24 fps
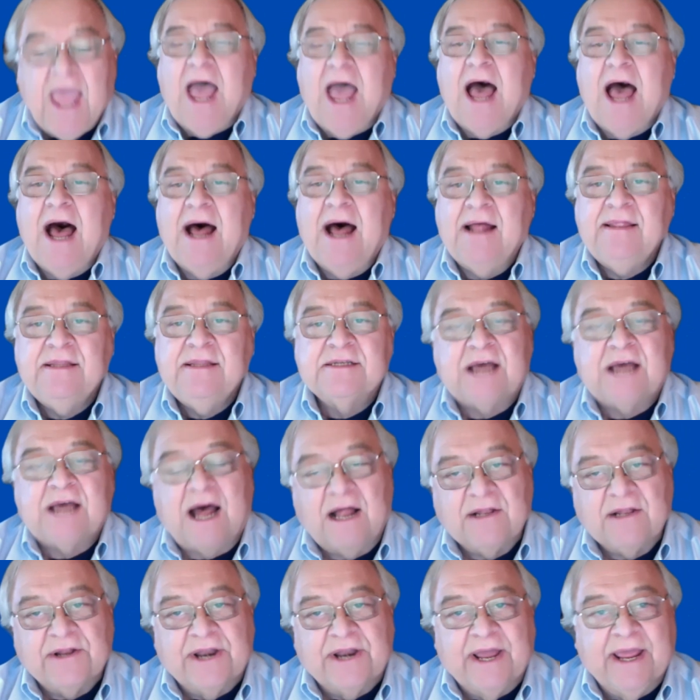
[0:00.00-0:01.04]
On this
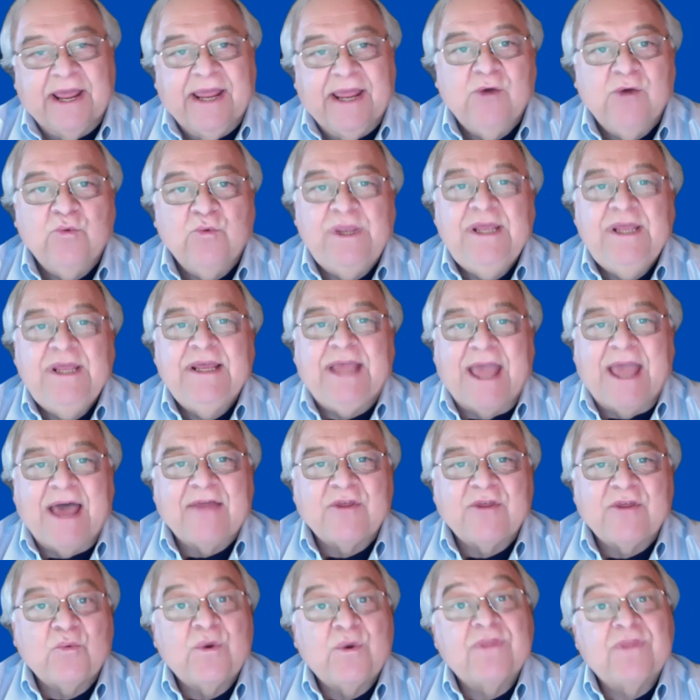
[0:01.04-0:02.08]
holiday, we gather
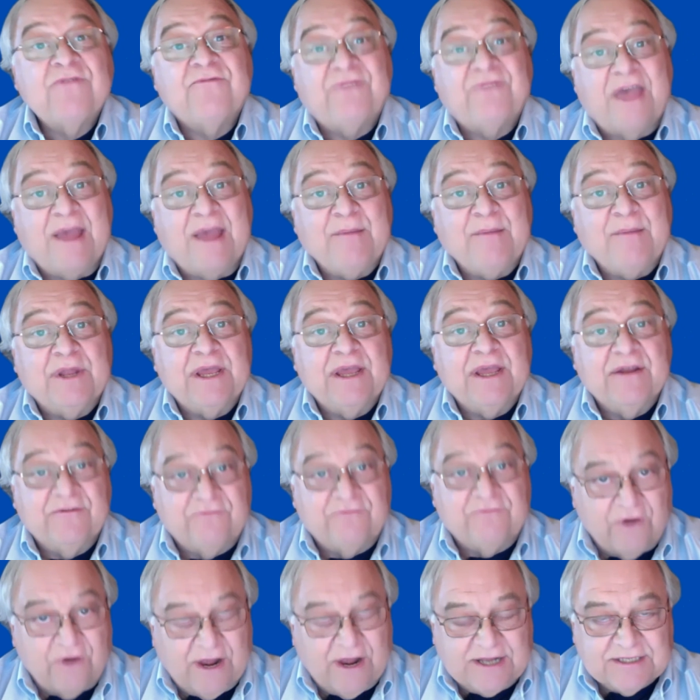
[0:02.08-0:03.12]
with family and
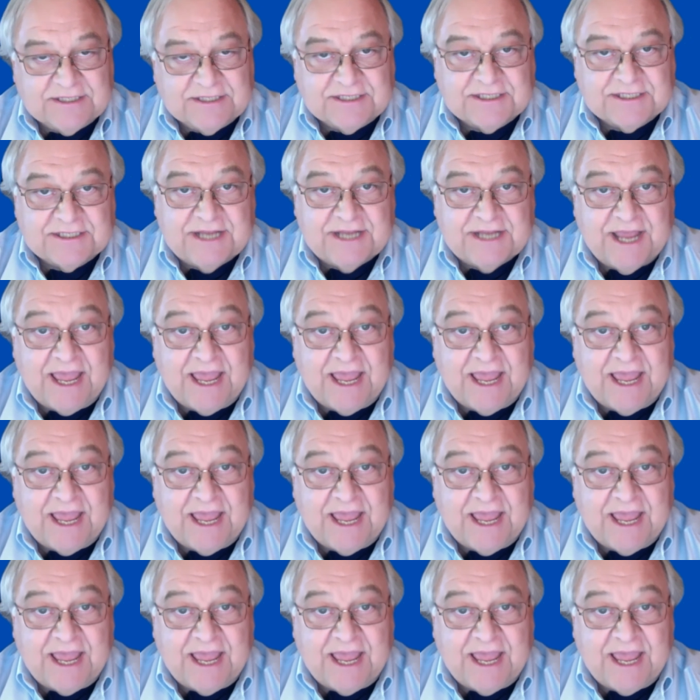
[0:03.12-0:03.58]
friends.